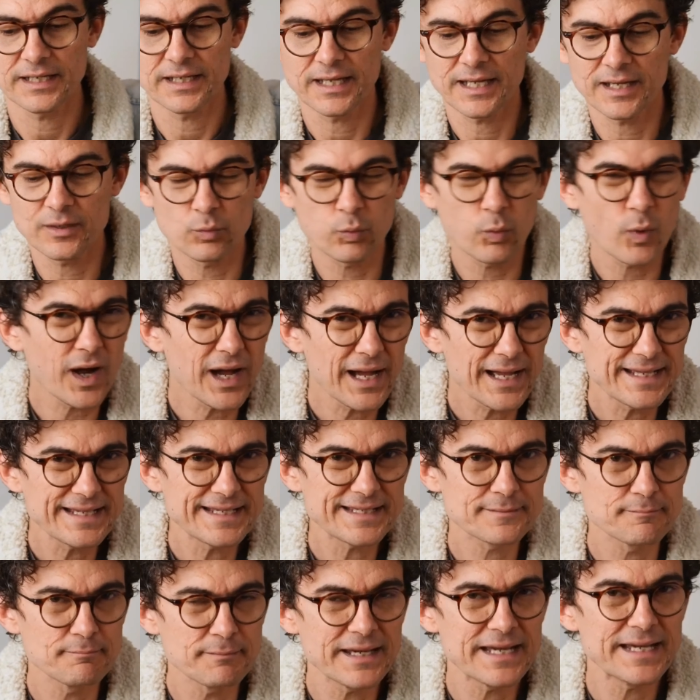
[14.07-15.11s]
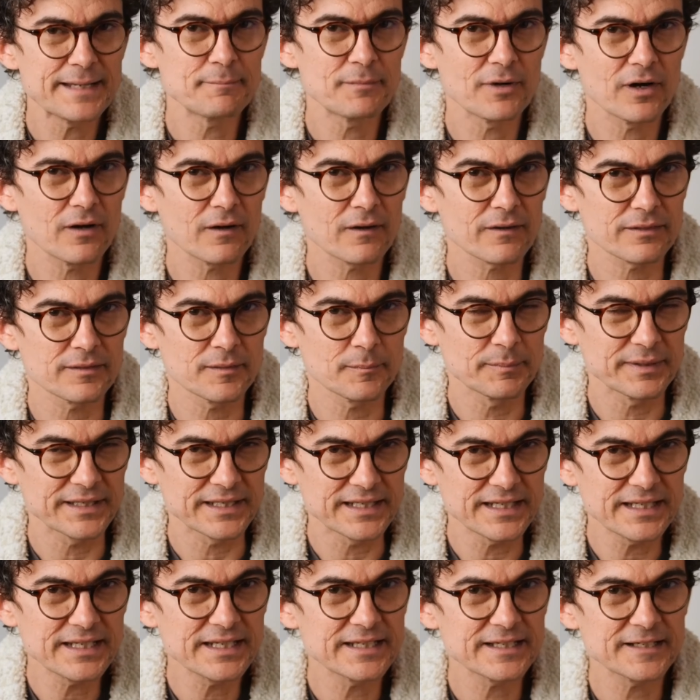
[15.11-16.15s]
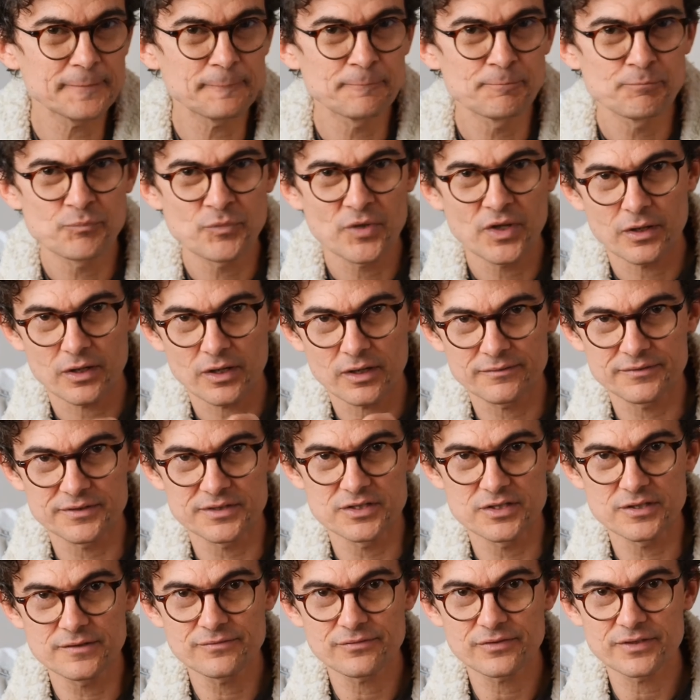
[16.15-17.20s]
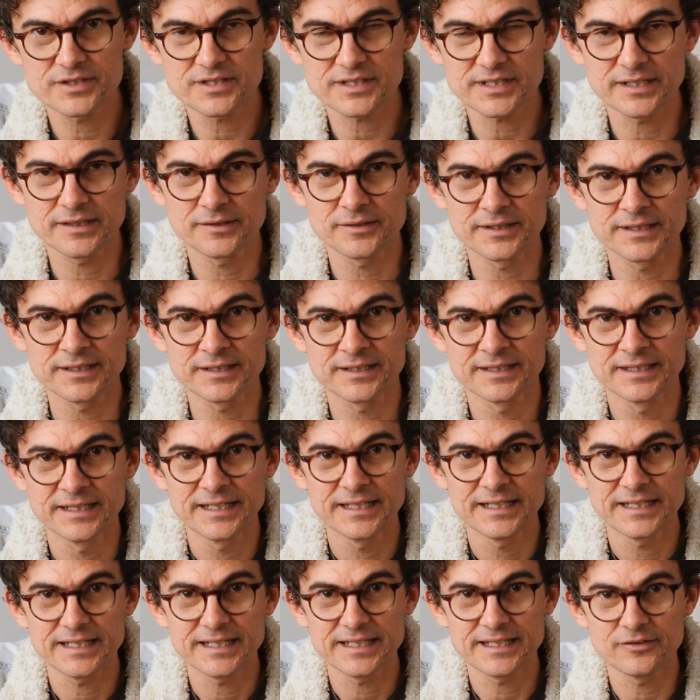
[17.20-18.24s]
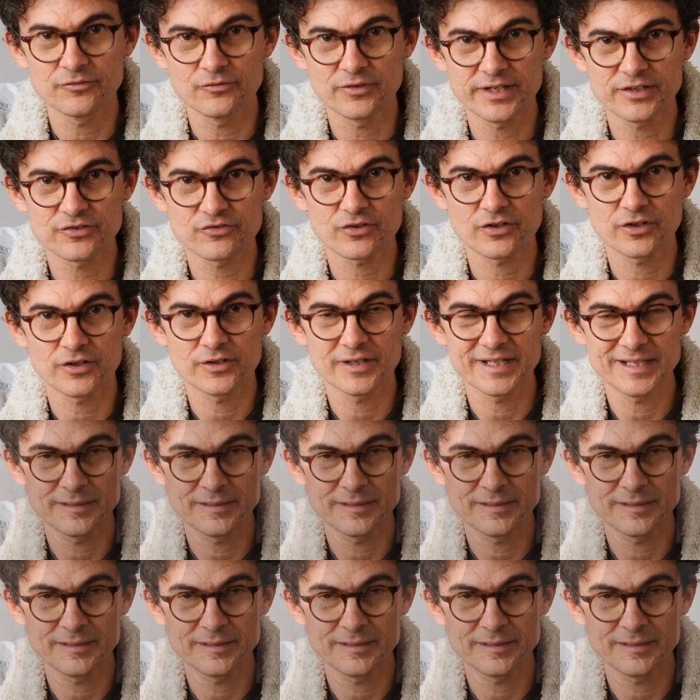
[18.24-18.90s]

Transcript: and why it may mark the beginning of a different era in retro